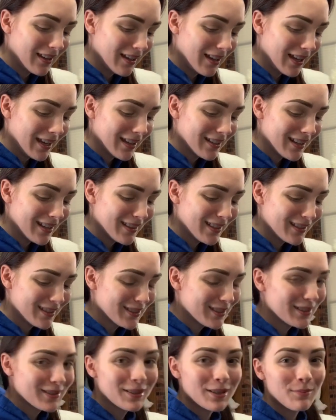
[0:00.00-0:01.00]
and I think
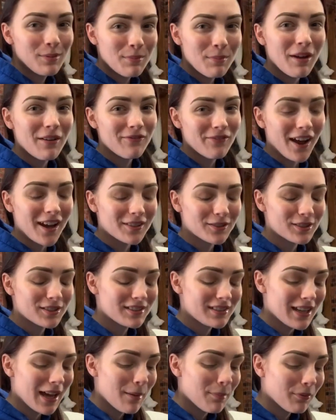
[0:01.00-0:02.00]
this is gonna be my final
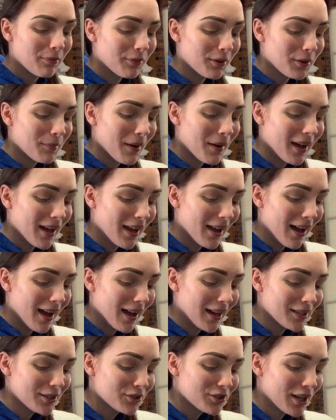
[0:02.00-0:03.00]
step for my
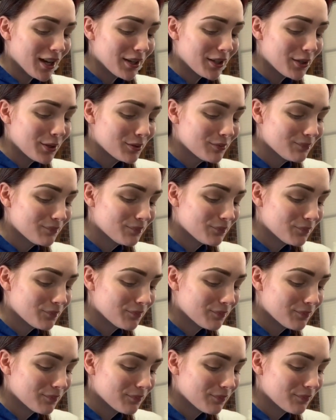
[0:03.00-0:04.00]
eyeshadow
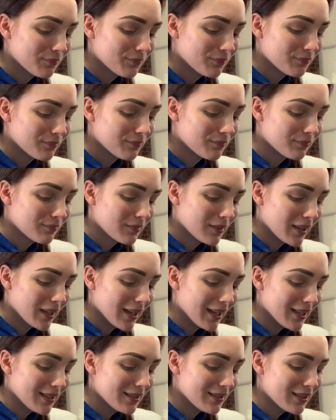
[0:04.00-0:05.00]

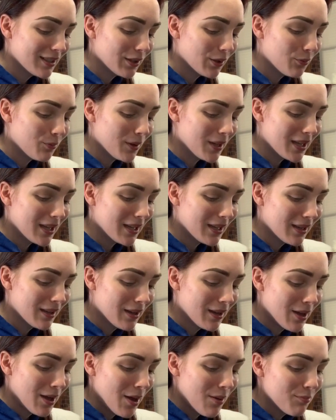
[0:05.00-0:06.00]
until we
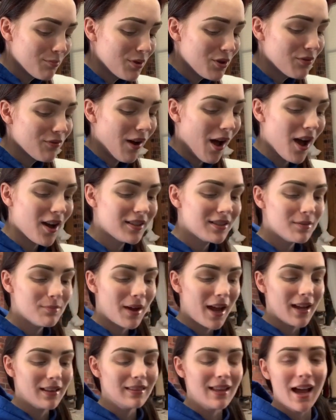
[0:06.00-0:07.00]
move on to
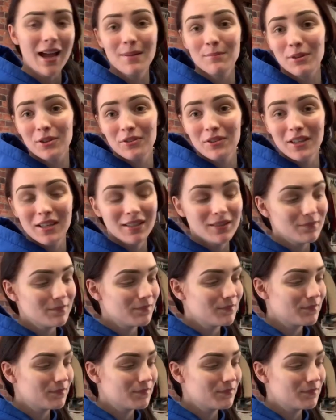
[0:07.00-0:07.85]
my lime green.